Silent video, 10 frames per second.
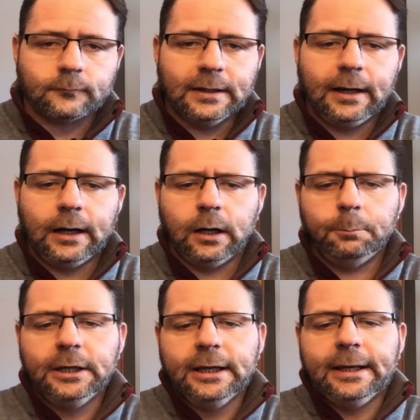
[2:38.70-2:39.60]

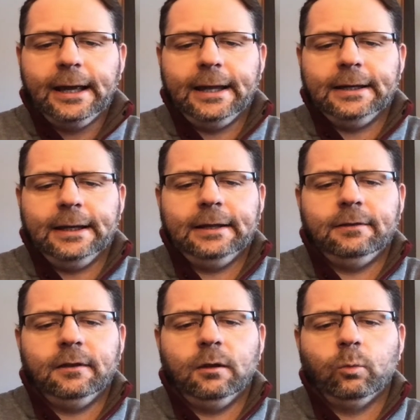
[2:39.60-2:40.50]
And
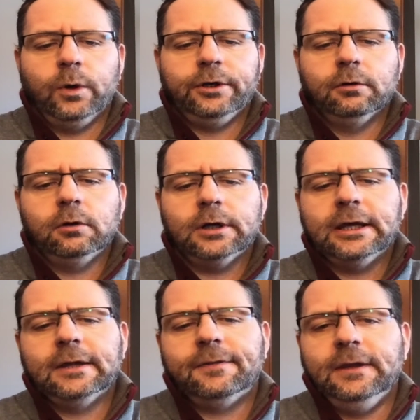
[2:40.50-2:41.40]
when you're
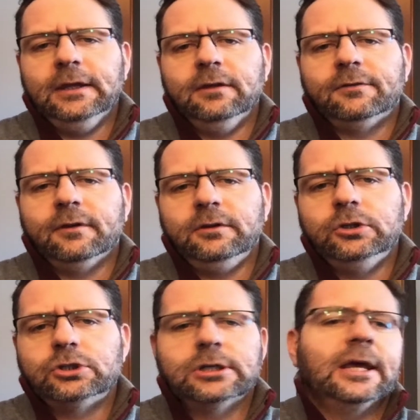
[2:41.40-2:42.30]
looking at these,
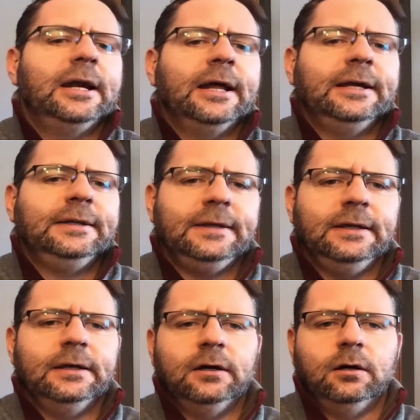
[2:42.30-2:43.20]
you should get an
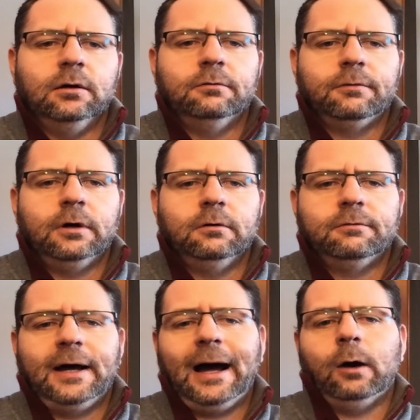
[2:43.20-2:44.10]
idea of
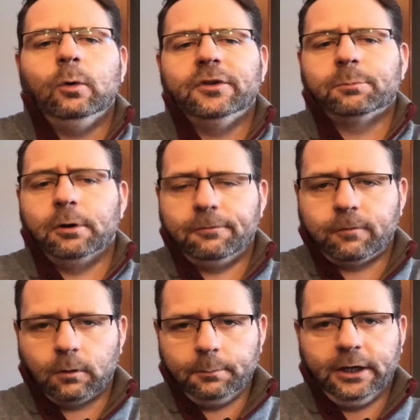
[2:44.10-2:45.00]
how it's
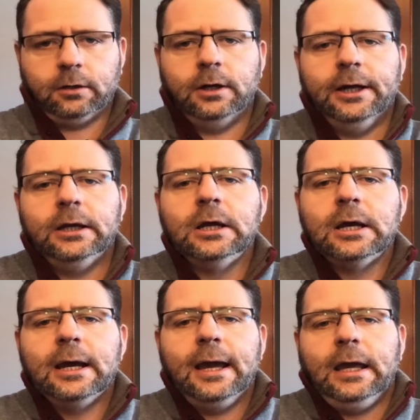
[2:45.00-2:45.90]
performing, right?
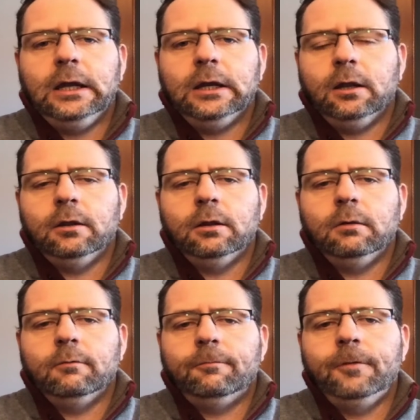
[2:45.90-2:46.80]
And
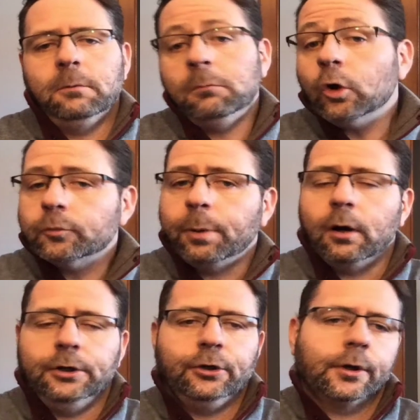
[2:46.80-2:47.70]
for the most
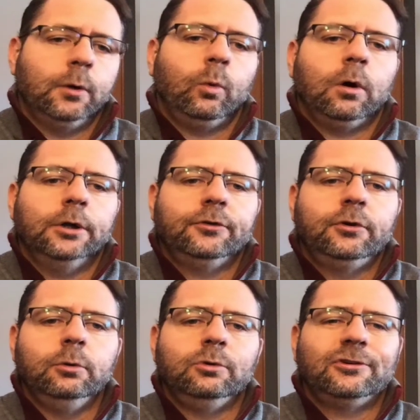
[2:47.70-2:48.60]
part, you're going to want
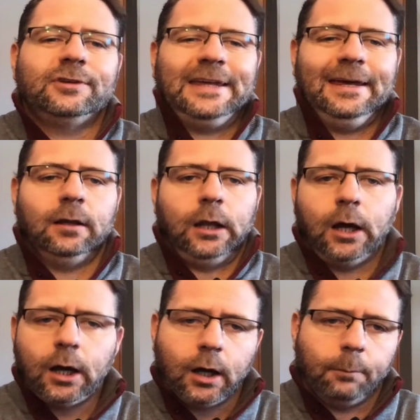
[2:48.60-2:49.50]
to scale
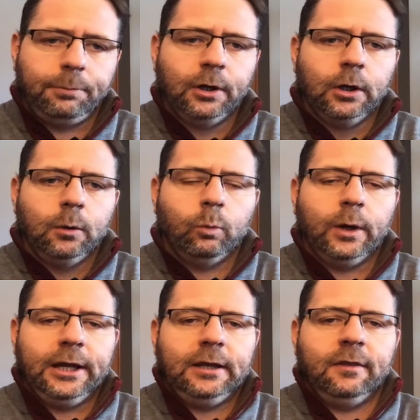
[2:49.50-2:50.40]
up
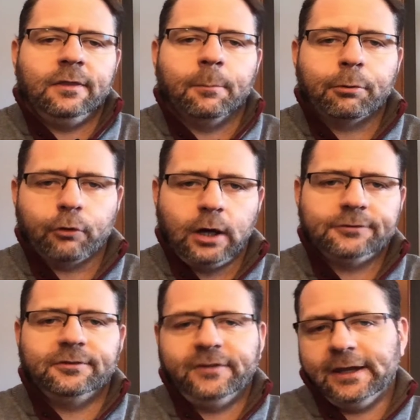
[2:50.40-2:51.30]
when the
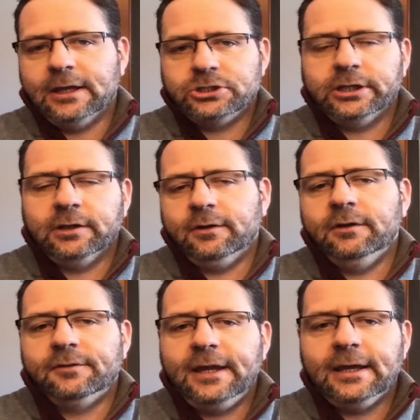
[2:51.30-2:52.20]
processing engine
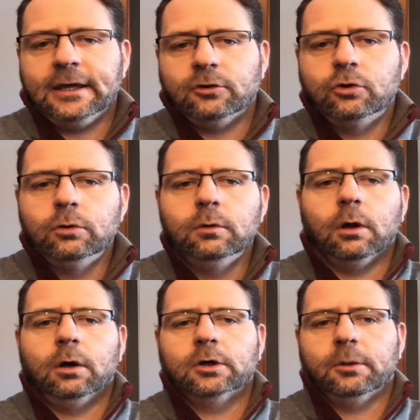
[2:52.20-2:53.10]
is taking too
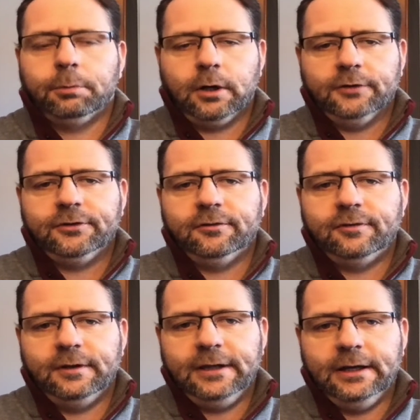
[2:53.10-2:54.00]
long to process
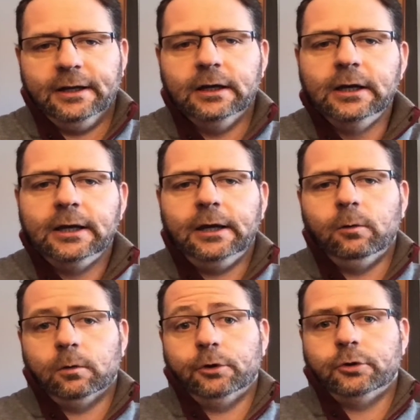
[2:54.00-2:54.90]
the data in
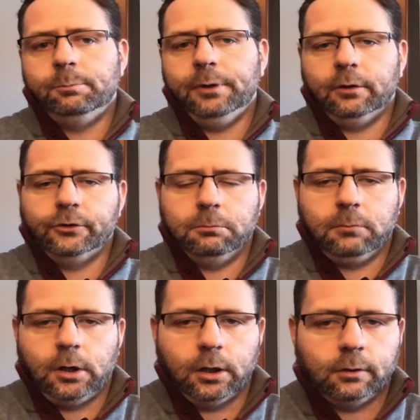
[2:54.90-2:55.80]
order to build your
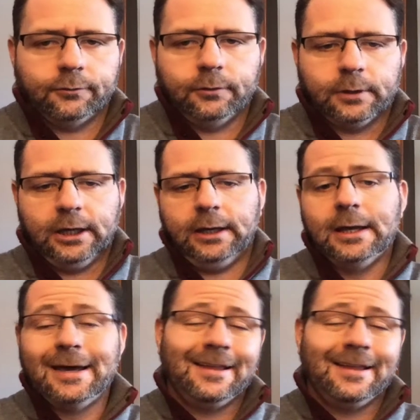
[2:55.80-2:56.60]
models, okay?